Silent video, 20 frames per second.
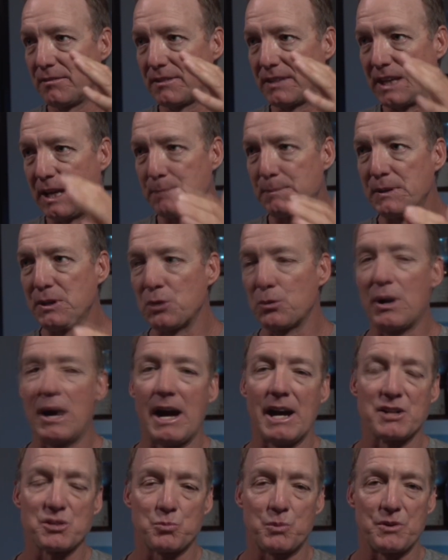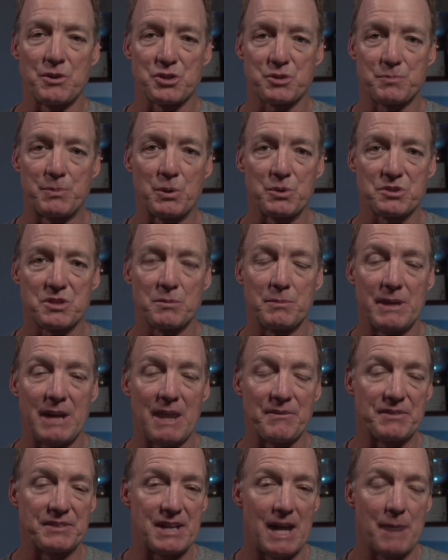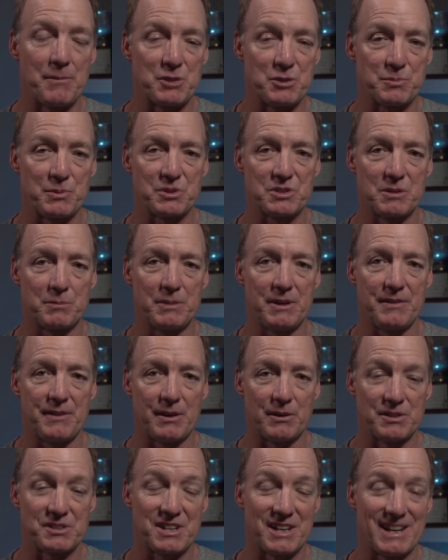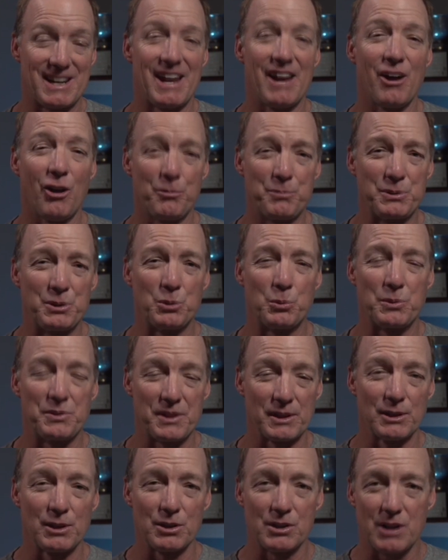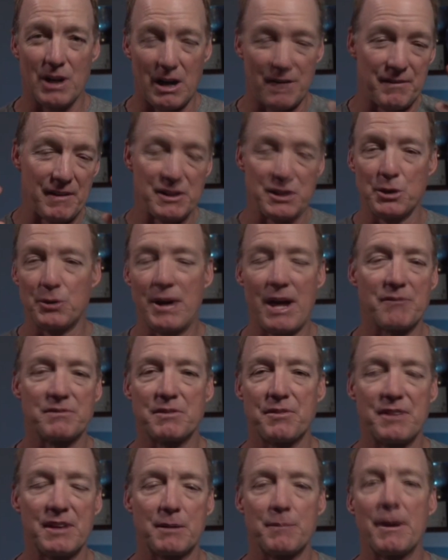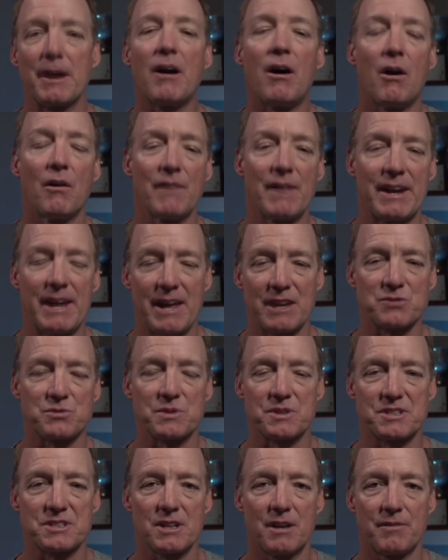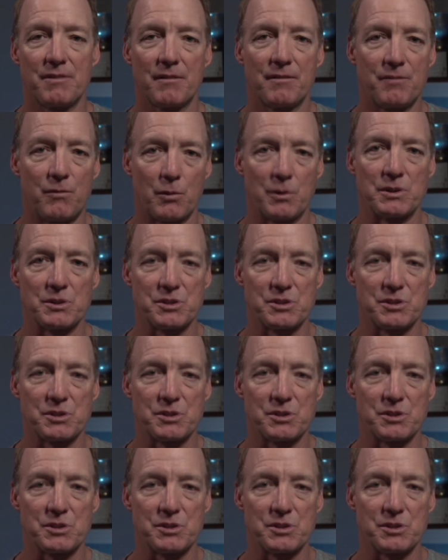keeping your eyes where they're supposed to be at the time they're supposed to be there is going to help you with the look off and you don't have to think about all that extra stuff for